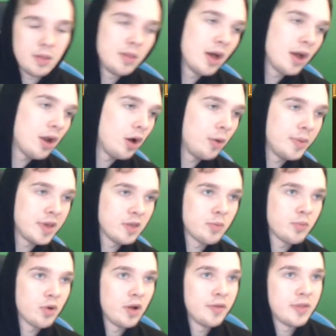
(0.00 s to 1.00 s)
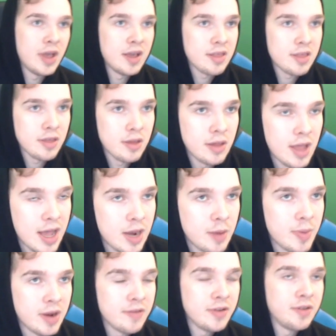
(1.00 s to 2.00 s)
Not all, because Brawl has the
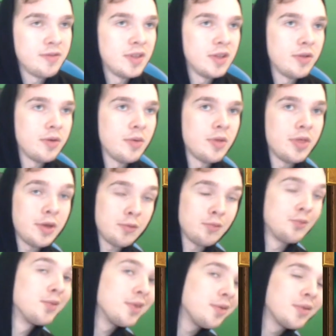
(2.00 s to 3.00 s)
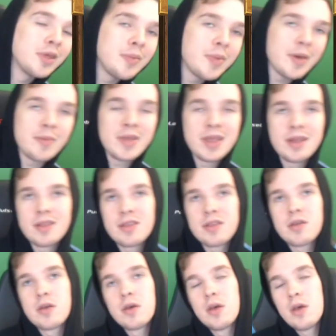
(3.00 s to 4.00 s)
added benefit of dealing with like really big
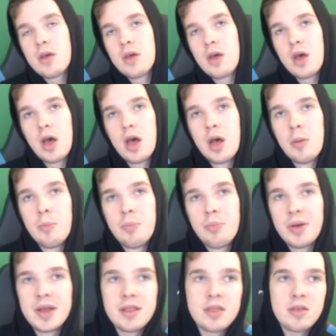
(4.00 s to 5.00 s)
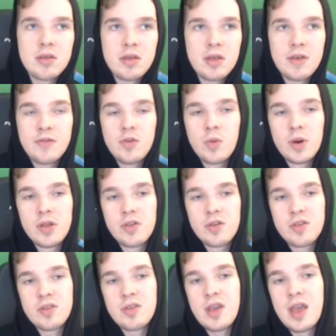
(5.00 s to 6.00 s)
minions. But if you want to
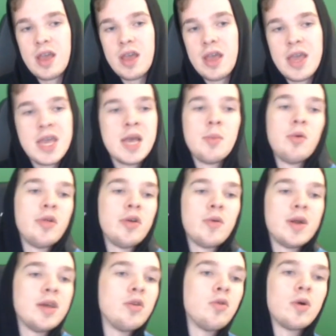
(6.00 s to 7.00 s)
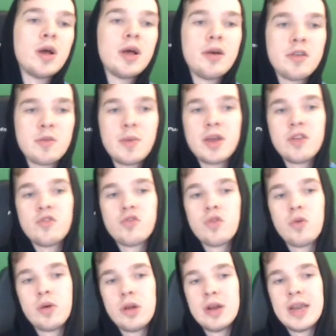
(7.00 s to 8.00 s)
just say, hey, I'm only running Gorehells in my
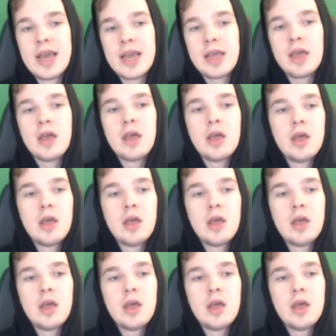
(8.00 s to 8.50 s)
Control Warrior deck,